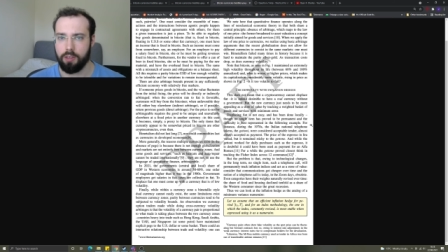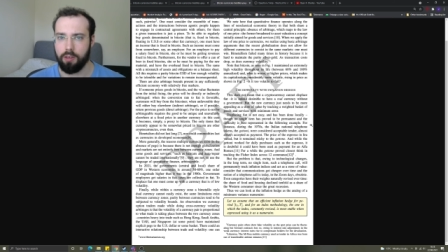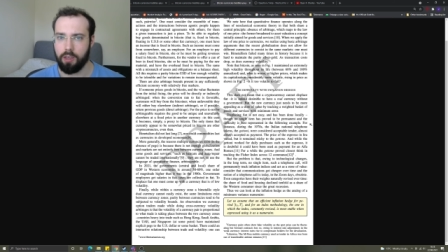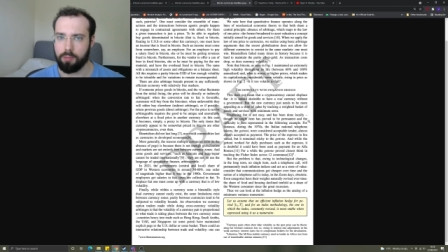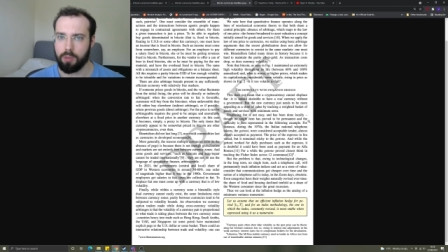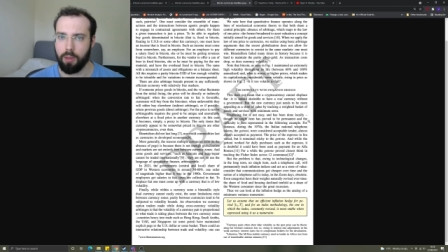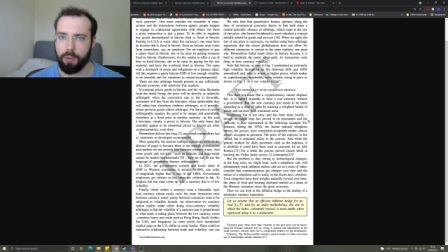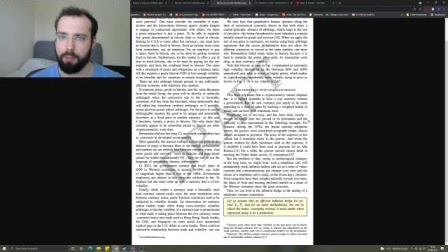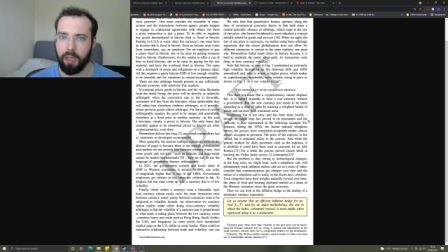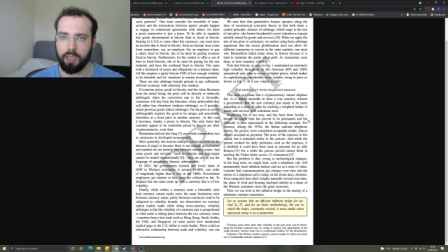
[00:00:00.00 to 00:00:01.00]
um, come
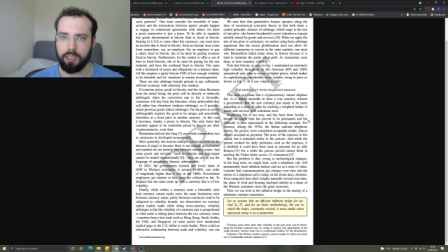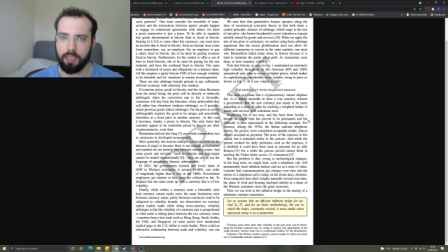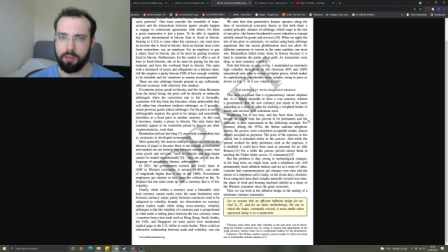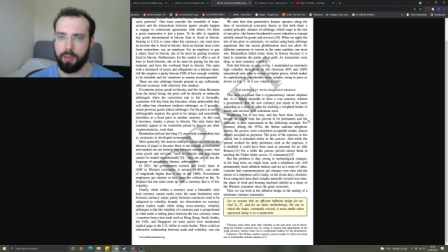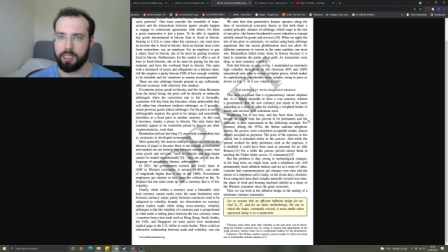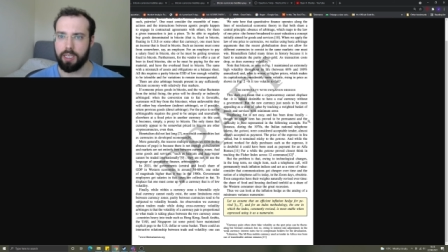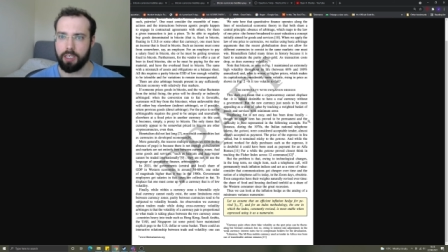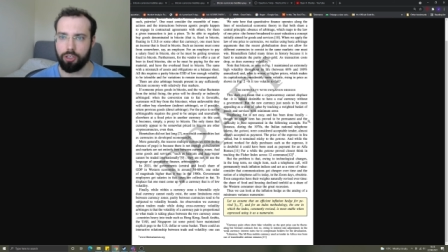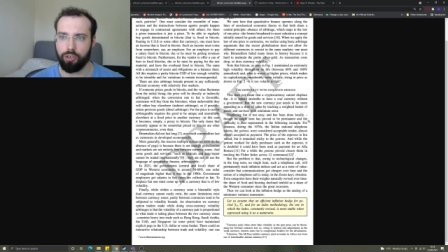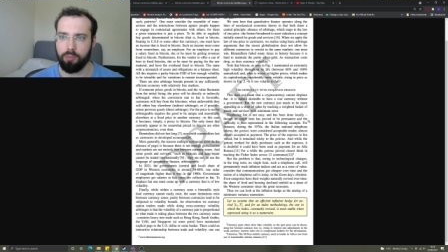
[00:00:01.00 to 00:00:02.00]
in, makes it makes it
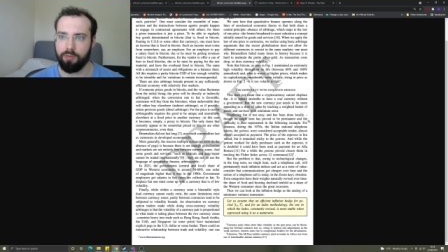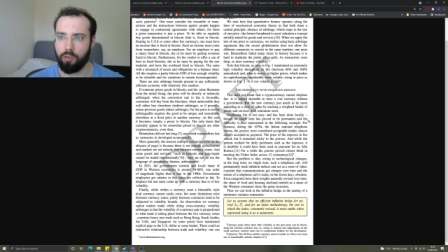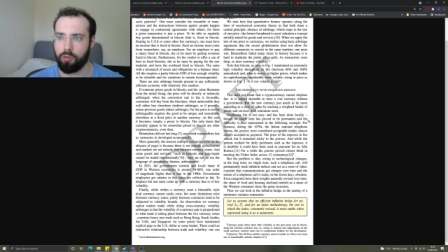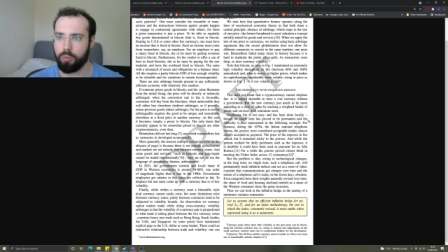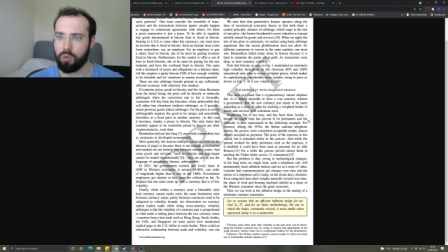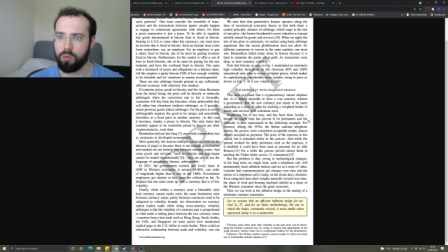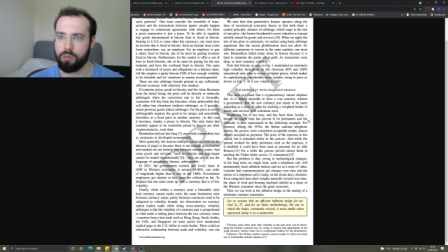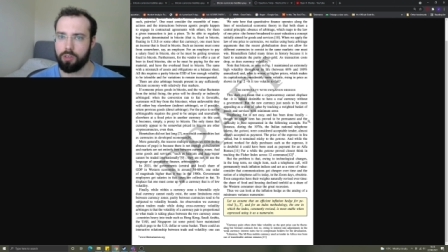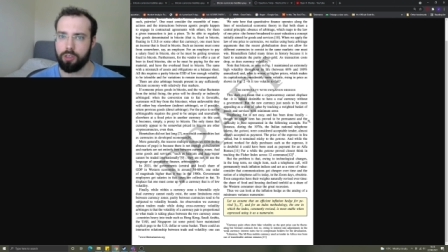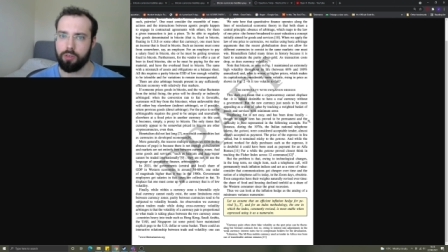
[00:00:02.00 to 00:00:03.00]
extremely vulnerable
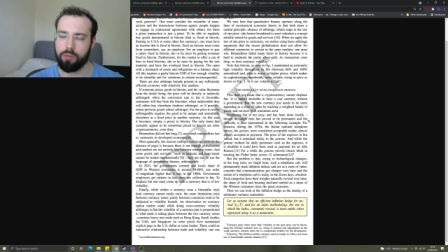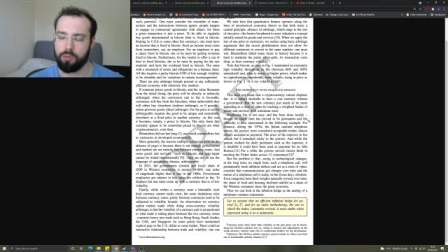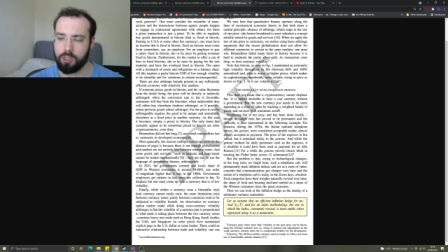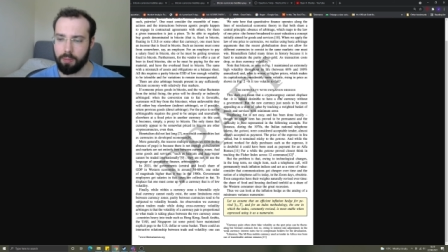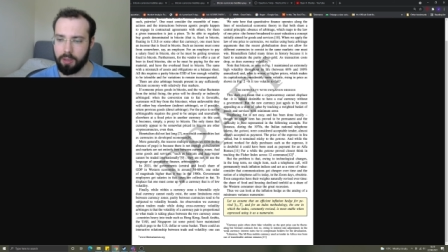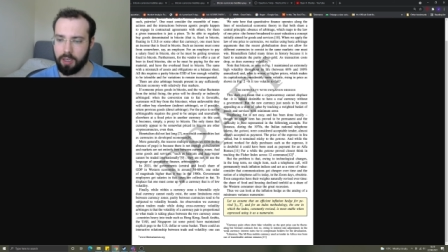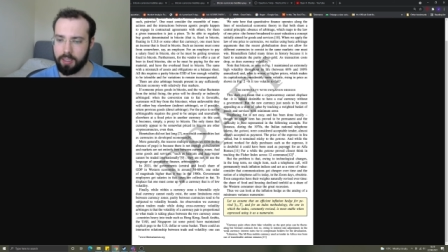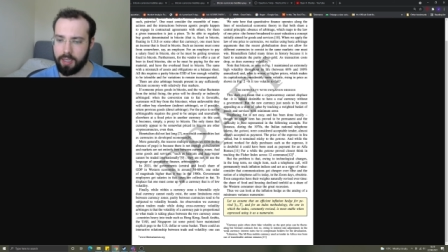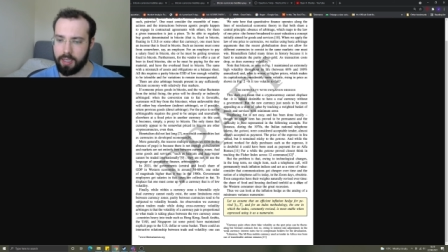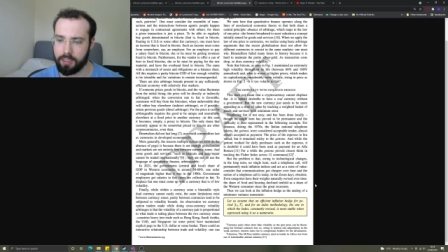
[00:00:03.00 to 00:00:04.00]
to something
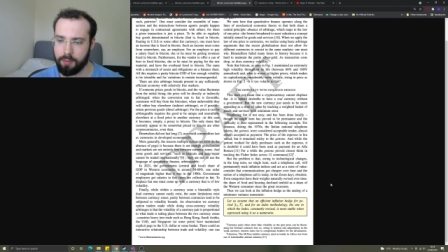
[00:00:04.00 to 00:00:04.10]
like that.